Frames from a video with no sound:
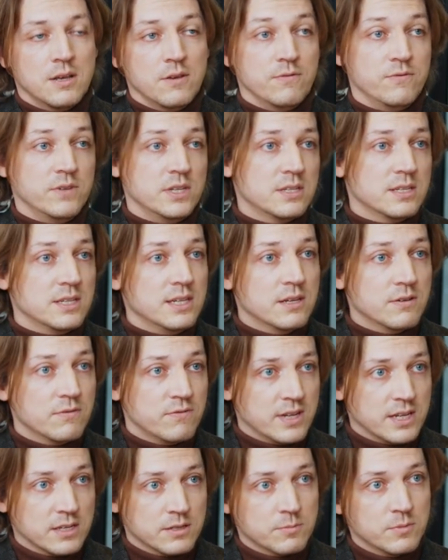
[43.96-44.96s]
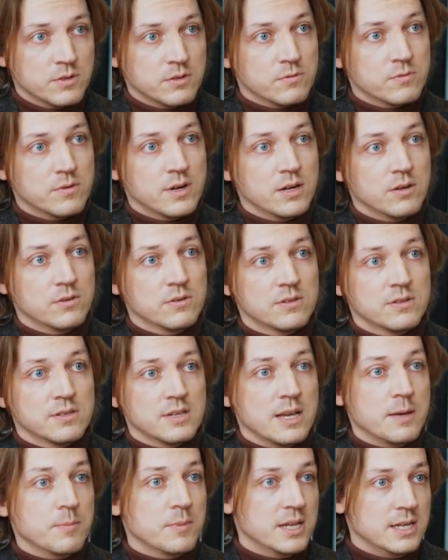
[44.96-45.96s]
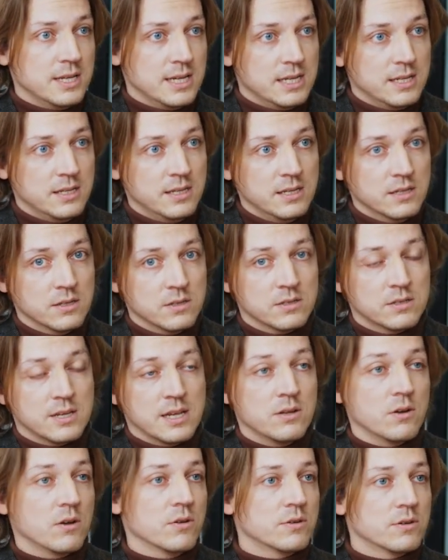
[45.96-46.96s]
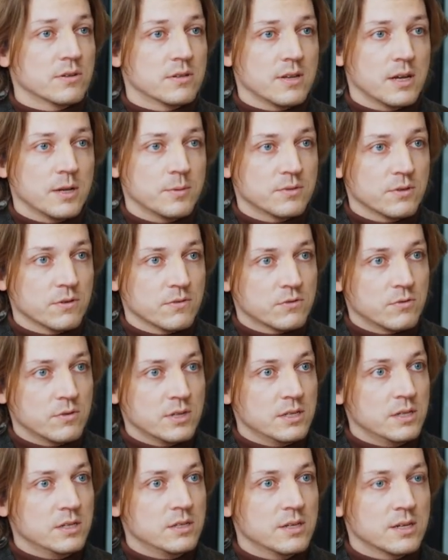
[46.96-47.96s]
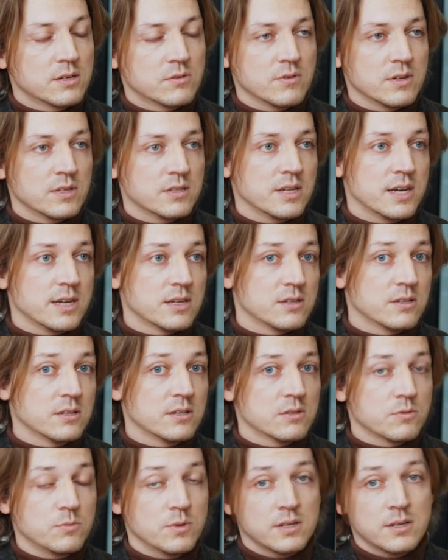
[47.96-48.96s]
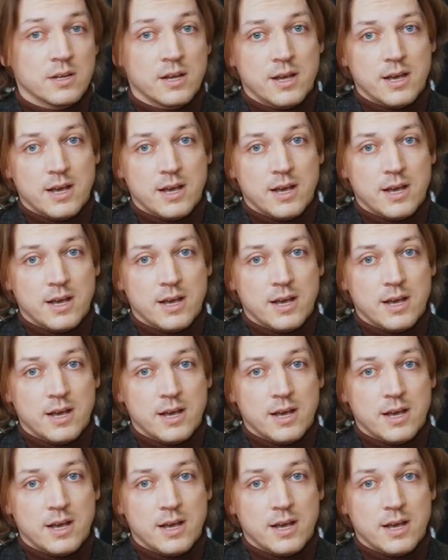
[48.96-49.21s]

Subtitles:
VC investment rounds, M&A deals, and other types of strategic transactions with